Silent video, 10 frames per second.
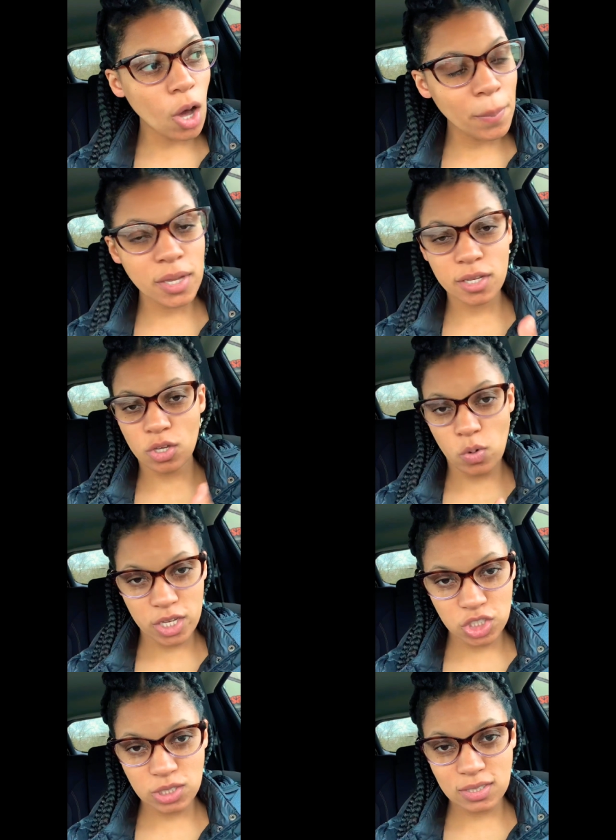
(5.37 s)
many
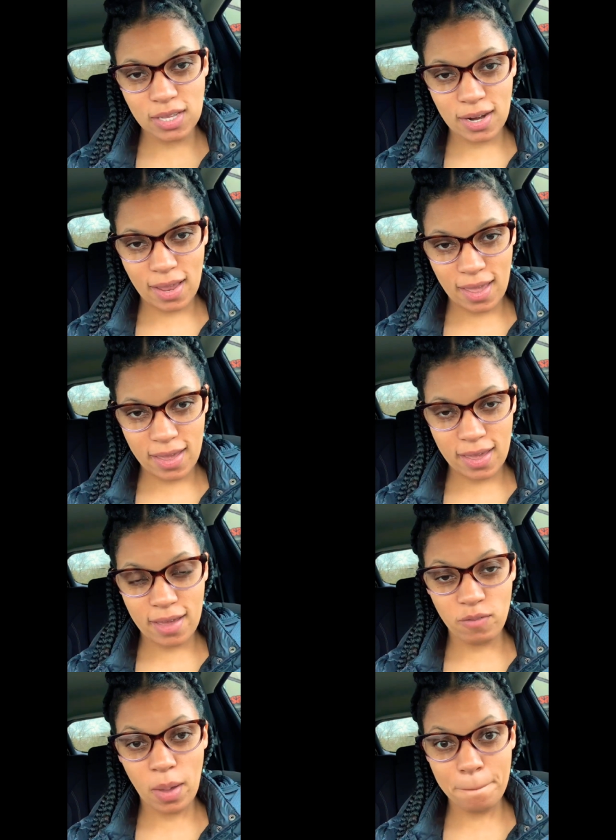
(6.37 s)
questions that I
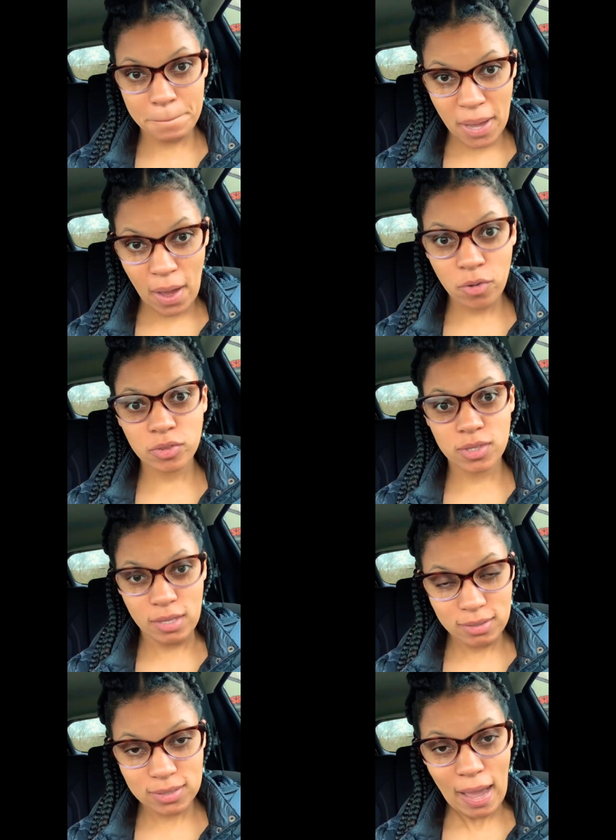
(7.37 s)
have about
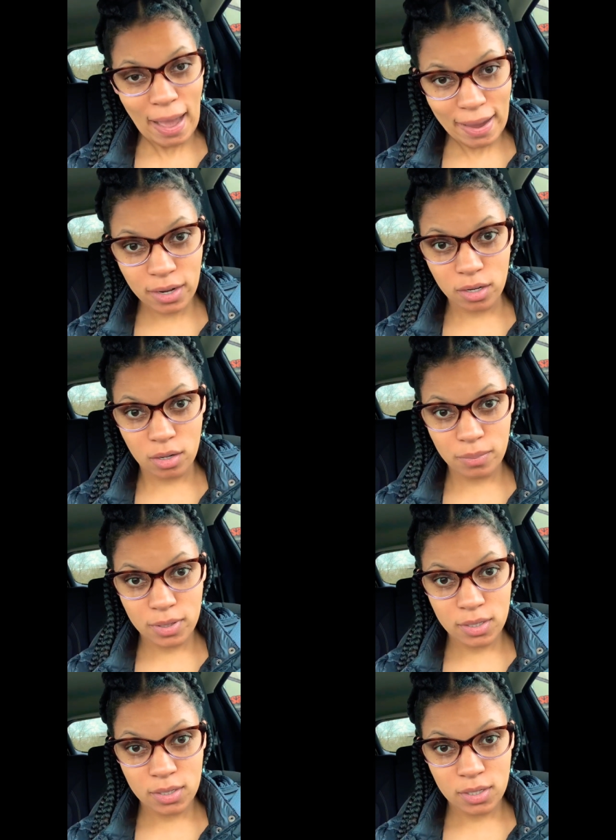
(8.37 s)
this item
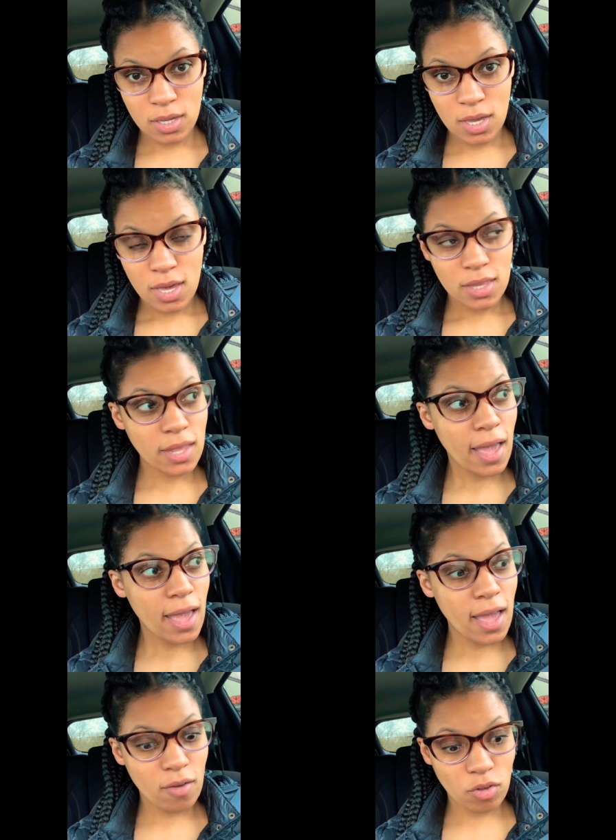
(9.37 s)
that
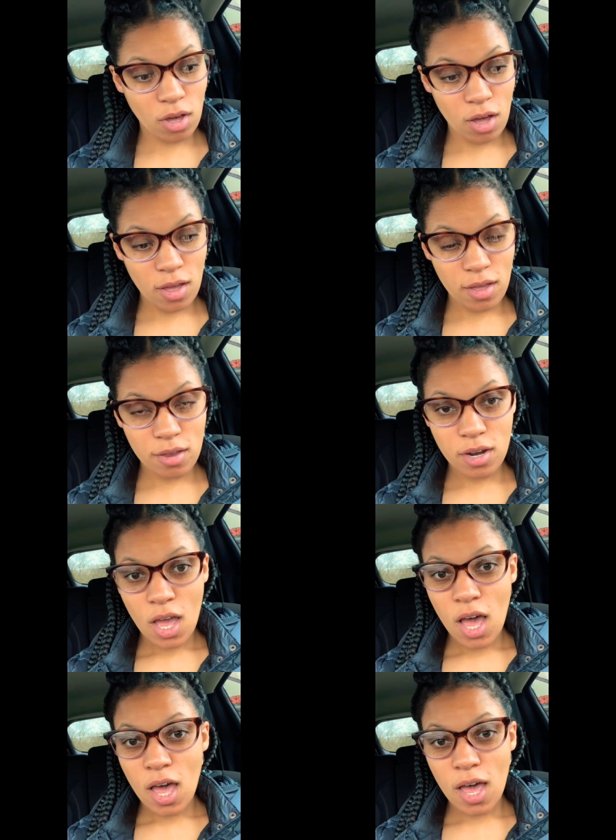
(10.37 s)
have gone
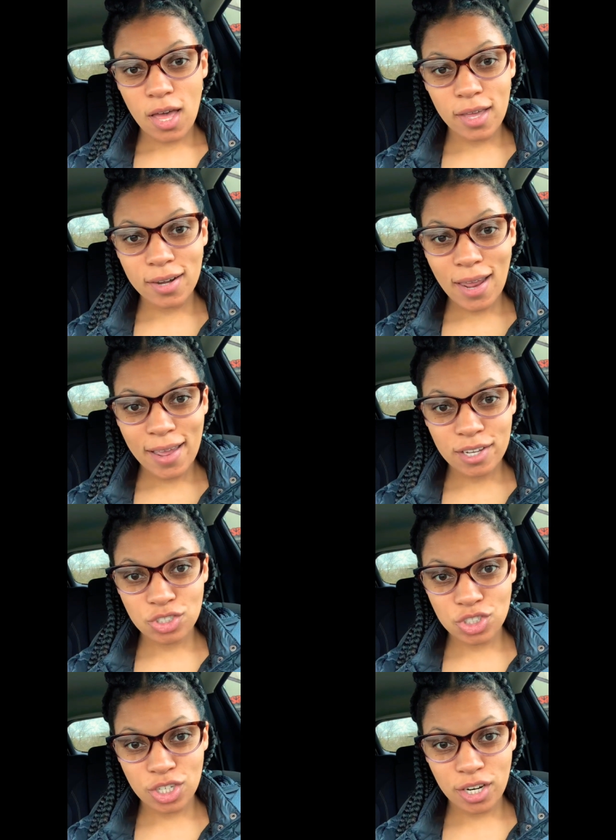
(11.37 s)

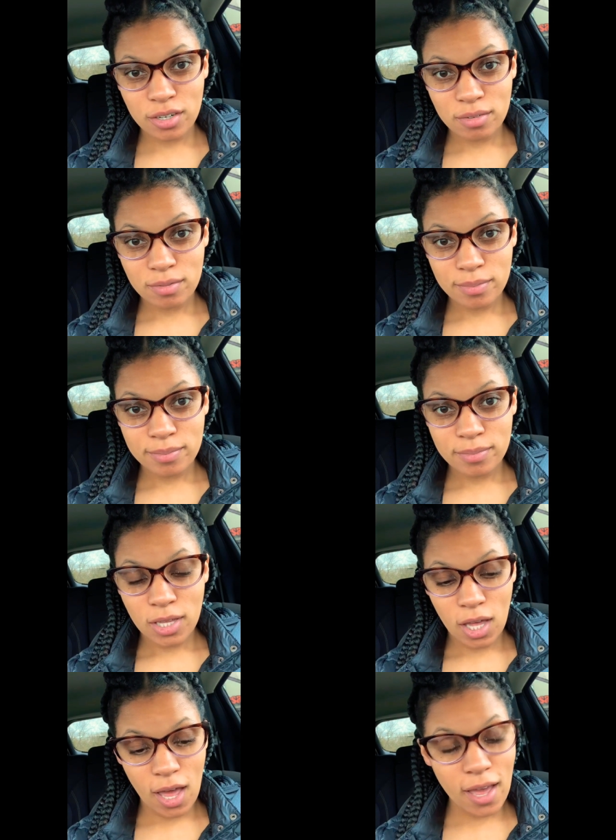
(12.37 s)
unanswered,
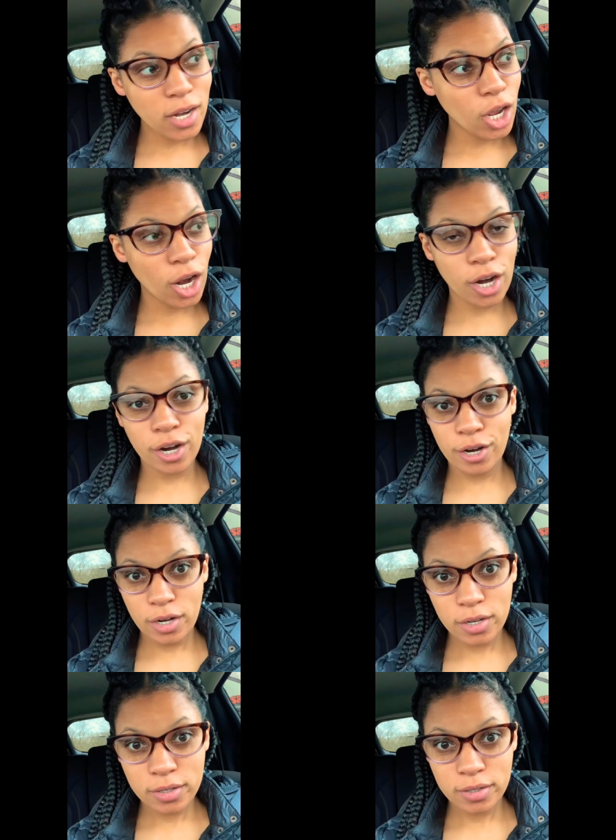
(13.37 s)
unheard,
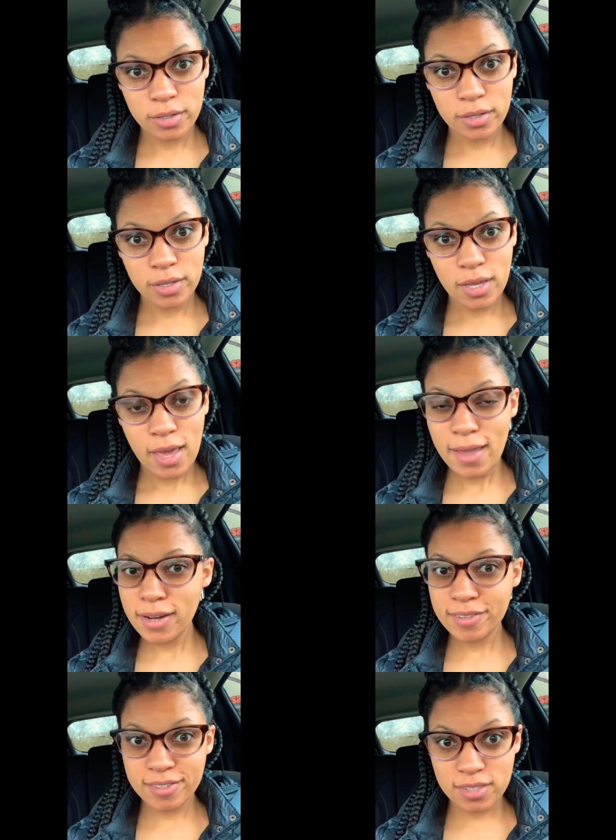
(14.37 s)
and
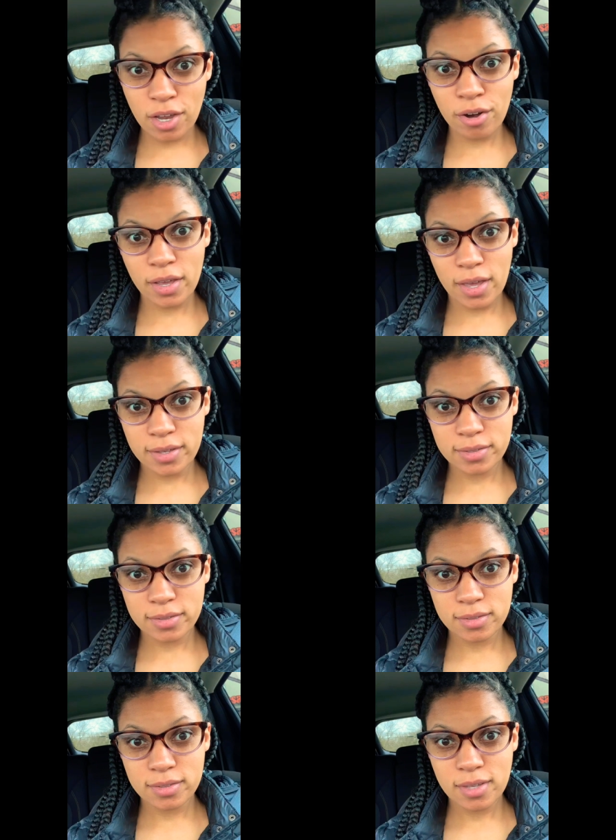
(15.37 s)
it's serious.
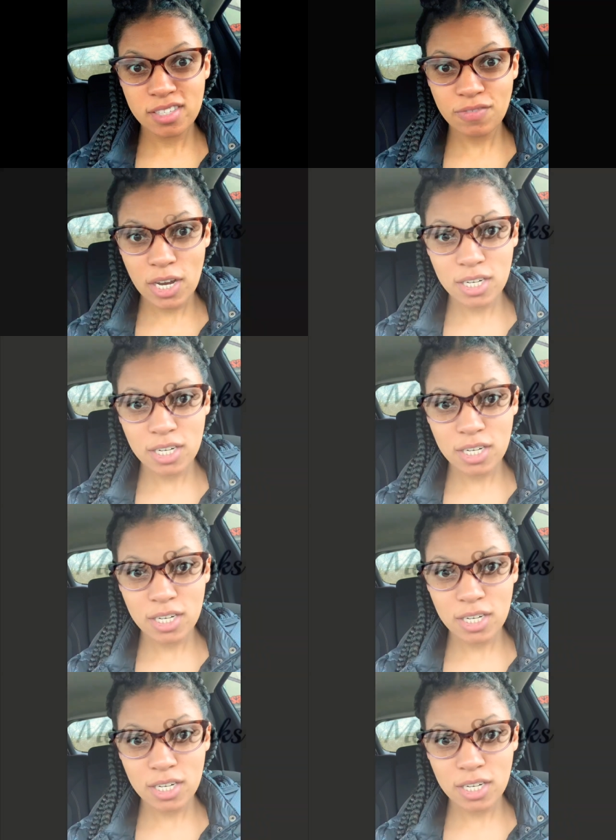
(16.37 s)
It's very